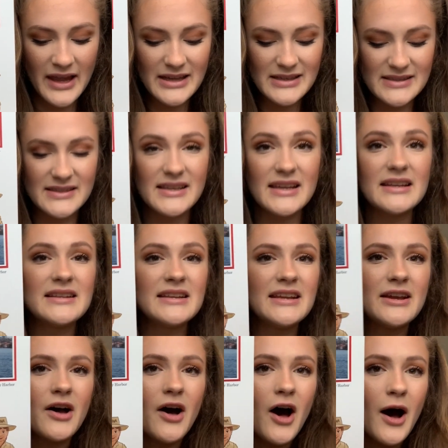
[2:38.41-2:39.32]

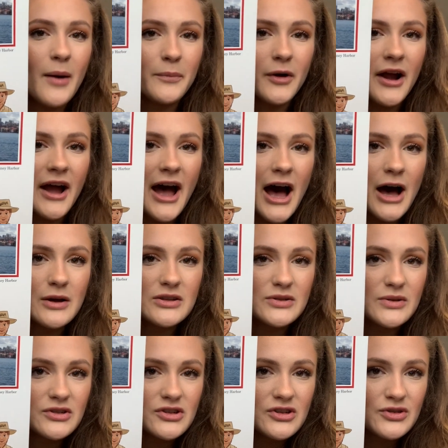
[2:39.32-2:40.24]
Sydney Opera House,
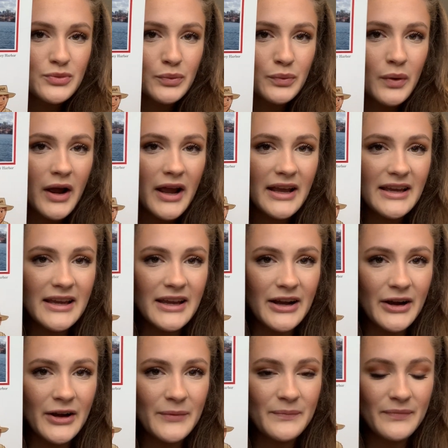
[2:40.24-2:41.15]
which is right
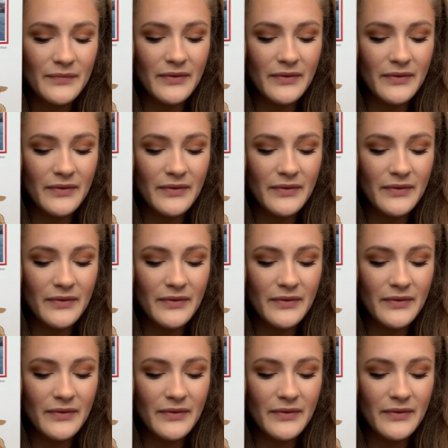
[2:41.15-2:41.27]
here.